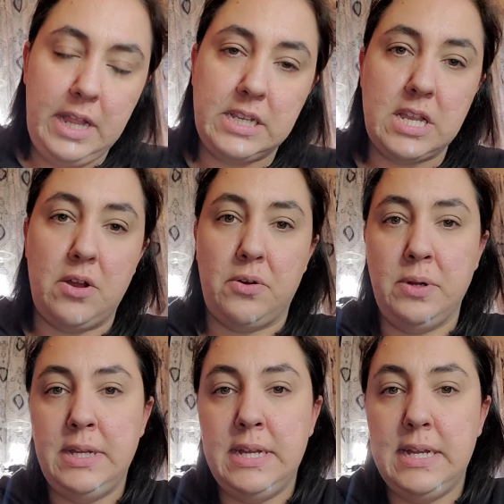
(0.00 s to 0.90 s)
So
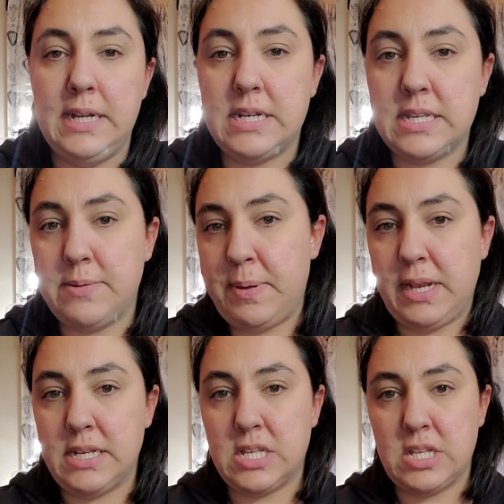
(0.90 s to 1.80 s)
it just
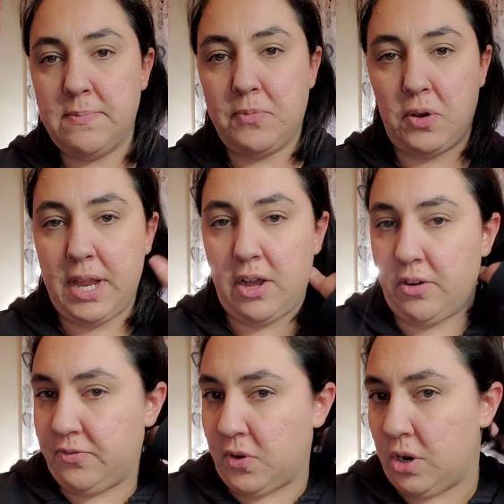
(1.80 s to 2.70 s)
depends on
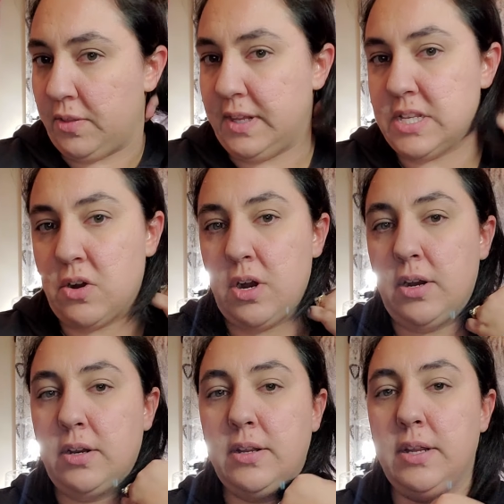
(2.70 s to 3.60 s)
how far these
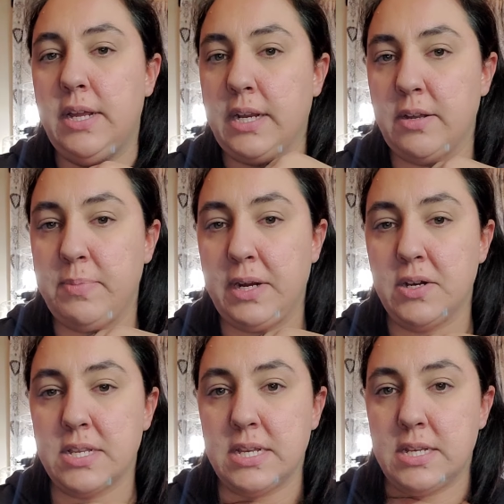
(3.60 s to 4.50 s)
are in
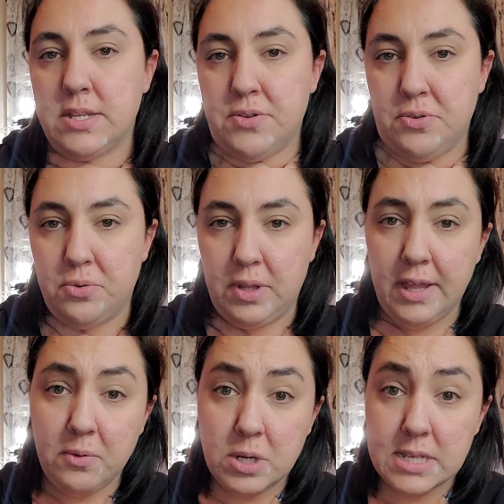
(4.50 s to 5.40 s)
comparison to the
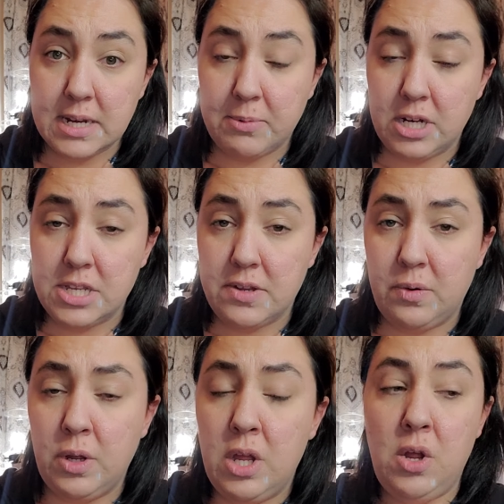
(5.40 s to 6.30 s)
other ones that I'm going to
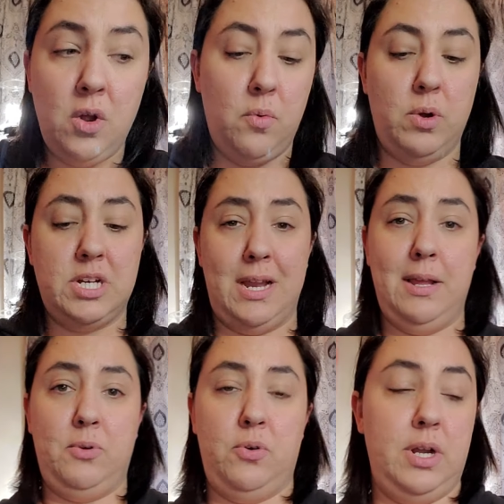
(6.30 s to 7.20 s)
do, which I
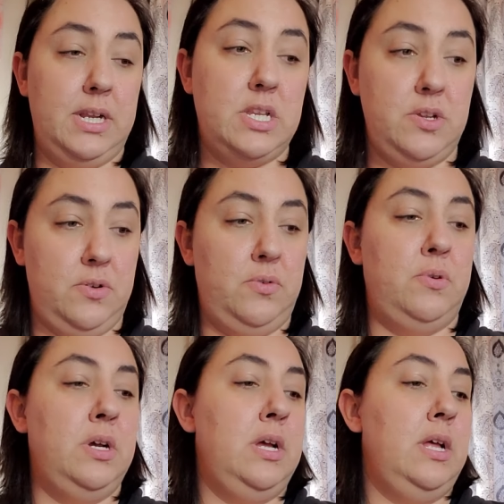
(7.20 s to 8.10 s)
am going
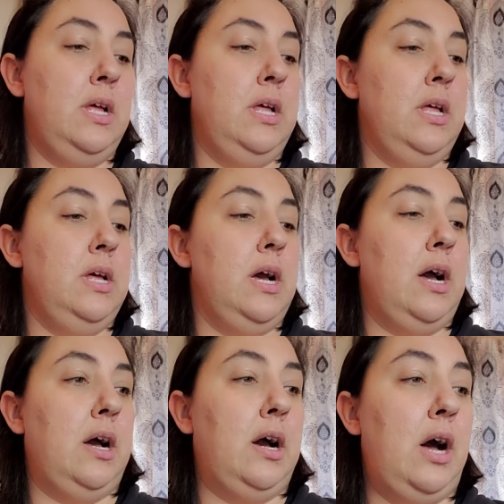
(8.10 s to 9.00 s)
to,
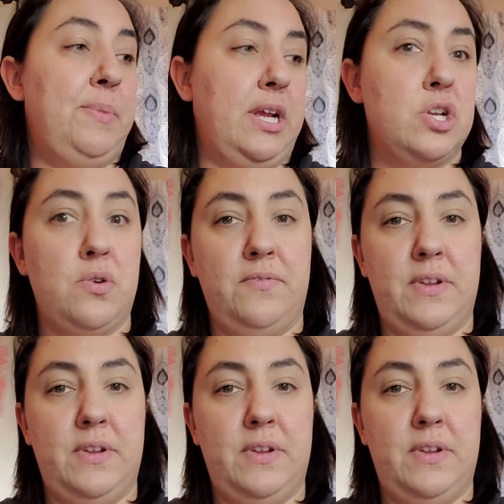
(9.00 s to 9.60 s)
I'll make a short